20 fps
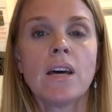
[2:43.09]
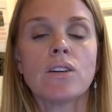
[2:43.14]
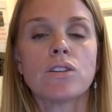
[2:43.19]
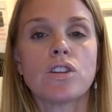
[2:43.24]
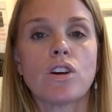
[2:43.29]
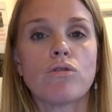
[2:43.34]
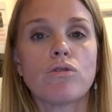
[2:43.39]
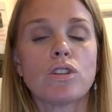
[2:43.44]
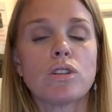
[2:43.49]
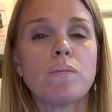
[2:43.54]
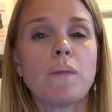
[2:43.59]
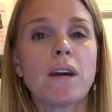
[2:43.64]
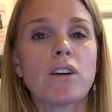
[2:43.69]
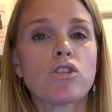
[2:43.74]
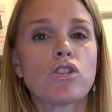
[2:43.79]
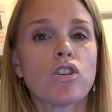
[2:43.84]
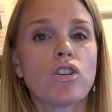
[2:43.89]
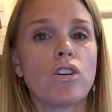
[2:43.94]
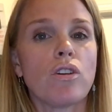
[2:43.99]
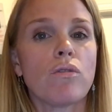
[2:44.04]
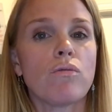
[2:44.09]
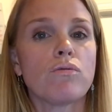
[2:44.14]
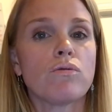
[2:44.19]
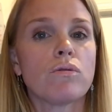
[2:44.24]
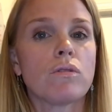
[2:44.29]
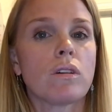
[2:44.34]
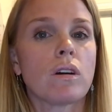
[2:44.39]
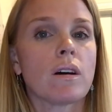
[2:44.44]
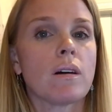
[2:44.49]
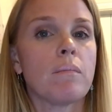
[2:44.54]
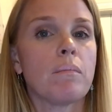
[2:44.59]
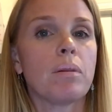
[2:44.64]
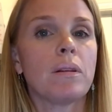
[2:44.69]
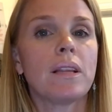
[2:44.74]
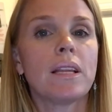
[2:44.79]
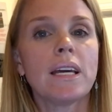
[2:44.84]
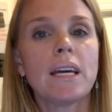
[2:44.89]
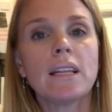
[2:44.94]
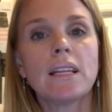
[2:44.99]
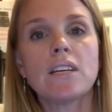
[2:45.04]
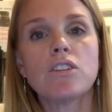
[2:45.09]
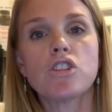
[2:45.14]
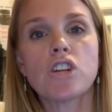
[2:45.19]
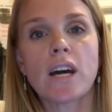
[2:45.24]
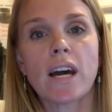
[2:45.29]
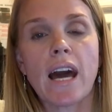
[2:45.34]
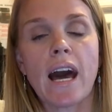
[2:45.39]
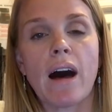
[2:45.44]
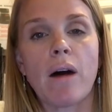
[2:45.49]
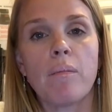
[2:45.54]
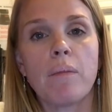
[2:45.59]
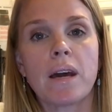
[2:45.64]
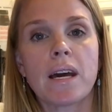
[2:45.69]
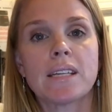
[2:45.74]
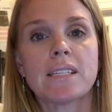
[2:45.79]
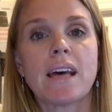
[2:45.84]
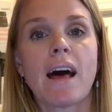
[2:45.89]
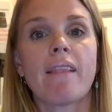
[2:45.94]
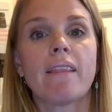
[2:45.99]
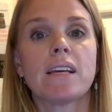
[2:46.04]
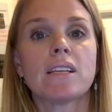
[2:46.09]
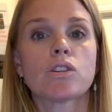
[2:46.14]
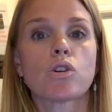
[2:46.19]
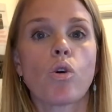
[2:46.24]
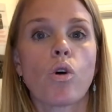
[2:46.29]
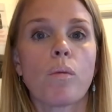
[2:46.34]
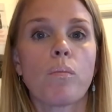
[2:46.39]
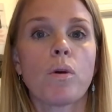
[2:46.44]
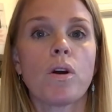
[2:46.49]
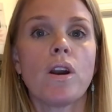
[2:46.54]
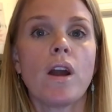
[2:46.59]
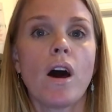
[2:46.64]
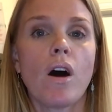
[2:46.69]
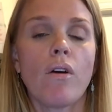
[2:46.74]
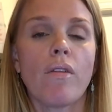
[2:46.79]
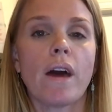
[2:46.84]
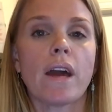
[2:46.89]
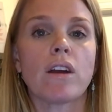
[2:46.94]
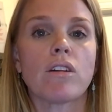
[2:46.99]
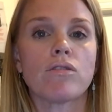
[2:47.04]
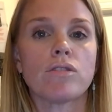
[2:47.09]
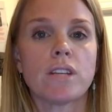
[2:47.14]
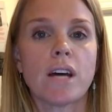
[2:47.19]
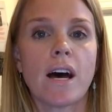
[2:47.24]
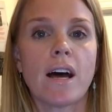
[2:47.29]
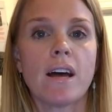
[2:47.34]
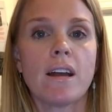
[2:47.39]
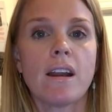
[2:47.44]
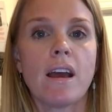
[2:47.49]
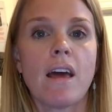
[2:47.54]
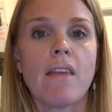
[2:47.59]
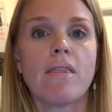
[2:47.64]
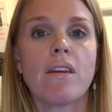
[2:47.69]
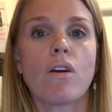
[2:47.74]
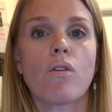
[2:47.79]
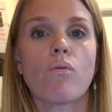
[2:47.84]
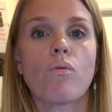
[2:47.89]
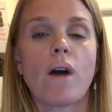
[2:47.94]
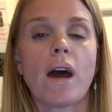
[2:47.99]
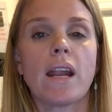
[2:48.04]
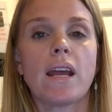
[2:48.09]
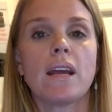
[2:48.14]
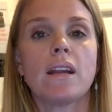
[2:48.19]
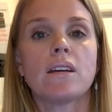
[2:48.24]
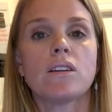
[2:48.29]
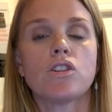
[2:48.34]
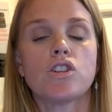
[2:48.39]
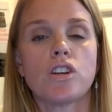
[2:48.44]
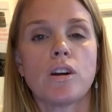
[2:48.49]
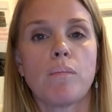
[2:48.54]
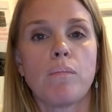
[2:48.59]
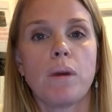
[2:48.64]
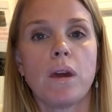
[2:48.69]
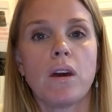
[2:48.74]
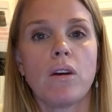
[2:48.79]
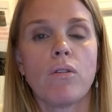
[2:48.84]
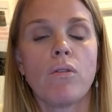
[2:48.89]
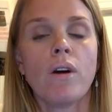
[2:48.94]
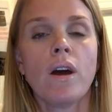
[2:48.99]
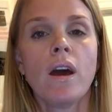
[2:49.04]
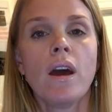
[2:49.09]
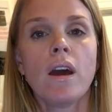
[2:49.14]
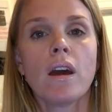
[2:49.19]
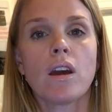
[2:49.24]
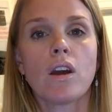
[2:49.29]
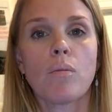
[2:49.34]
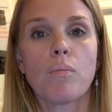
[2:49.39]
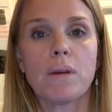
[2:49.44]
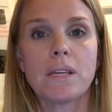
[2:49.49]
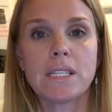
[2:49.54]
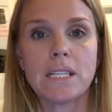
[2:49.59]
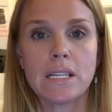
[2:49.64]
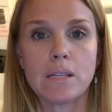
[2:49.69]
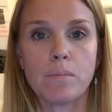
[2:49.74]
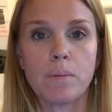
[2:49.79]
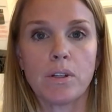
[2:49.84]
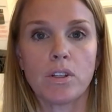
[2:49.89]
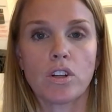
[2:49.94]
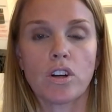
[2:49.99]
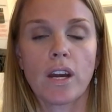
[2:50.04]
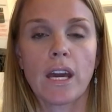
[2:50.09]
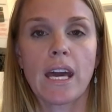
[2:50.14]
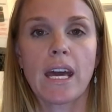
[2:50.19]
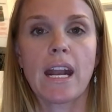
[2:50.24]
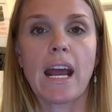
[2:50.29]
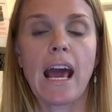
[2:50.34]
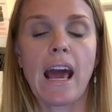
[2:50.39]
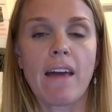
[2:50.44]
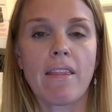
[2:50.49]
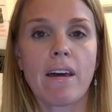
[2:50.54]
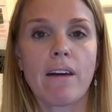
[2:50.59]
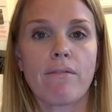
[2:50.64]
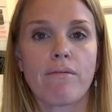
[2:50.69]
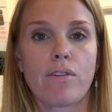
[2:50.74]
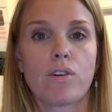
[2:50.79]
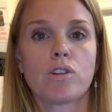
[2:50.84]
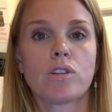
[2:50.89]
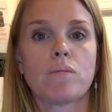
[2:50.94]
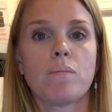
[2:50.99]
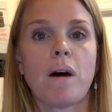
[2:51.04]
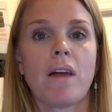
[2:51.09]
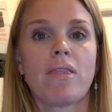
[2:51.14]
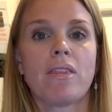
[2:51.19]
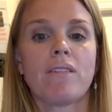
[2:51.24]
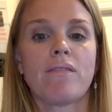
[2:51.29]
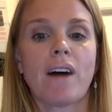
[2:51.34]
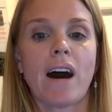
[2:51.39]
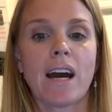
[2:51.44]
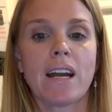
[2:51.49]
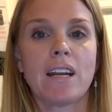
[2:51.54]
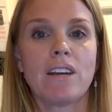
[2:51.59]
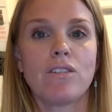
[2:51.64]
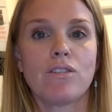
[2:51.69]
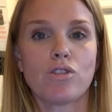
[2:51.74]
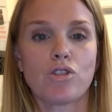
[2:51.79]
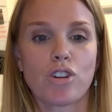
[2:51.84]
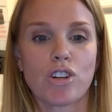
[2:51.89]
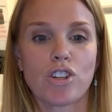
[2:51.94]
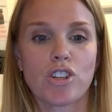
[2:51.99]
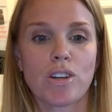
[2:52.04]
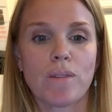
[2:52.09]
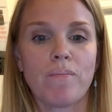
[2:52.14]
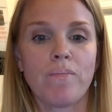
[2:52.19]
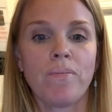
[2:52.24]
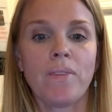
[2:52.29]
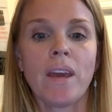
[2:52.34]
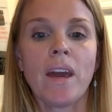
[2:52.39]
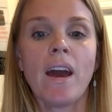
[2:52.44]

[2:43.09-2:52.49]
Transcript: So just make sure you completely check out, because that lets corporate know that you're done and they're ready to ship you your business builder kit and that first month of ID Nutrition.